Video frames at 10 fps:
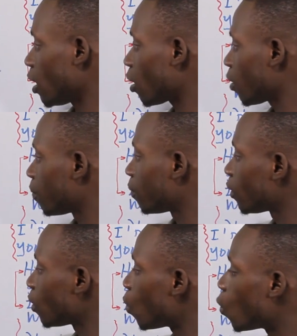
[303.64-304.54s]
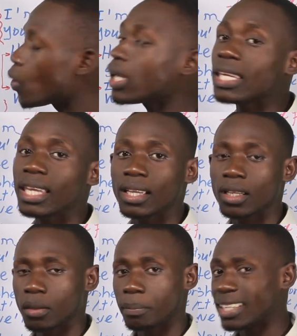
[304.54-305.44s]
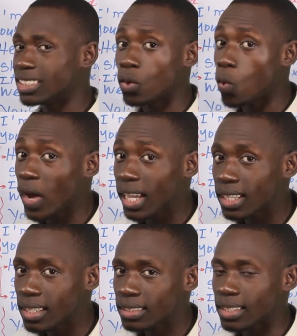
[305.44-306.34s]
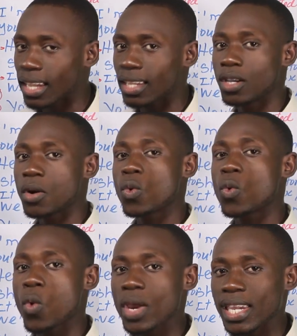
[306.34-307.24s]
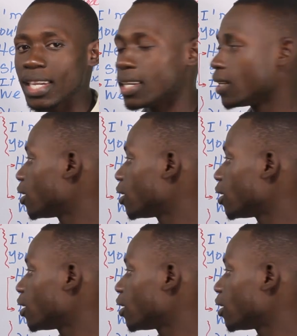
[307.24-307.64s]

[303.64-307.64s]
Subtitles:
here, we, pas dit we, say we.